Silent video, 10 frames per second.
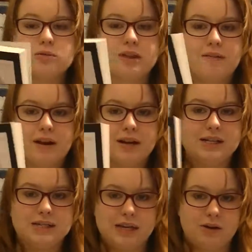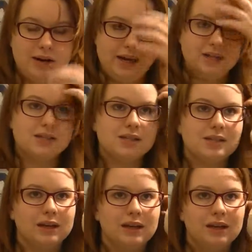with a very serious
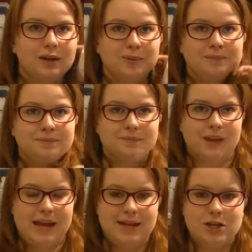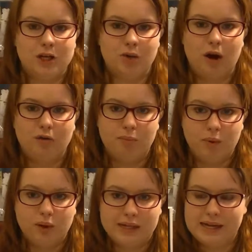issue of
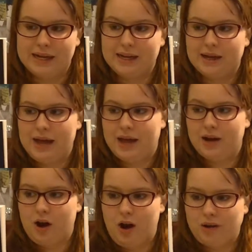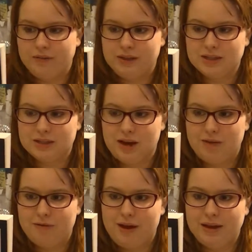bullying and all of this
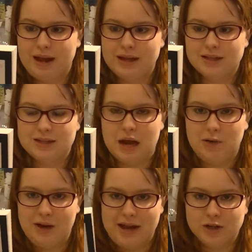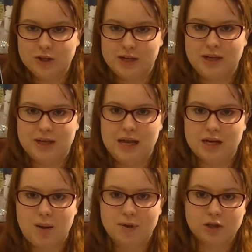stuff, and, like, self-hatred and, like,
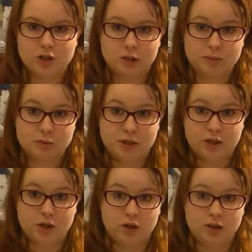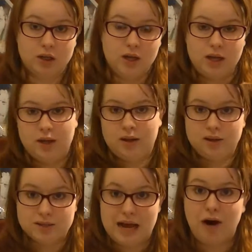coming to terms with
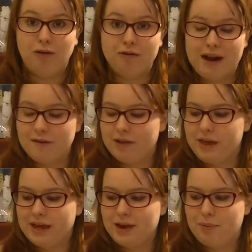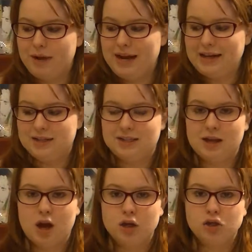yourself and everything, but it's
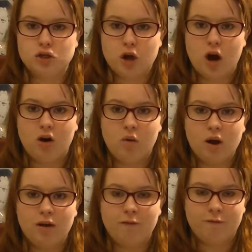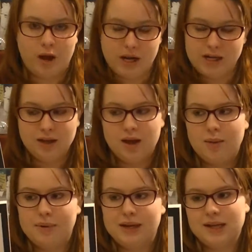so funny
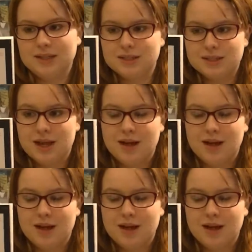because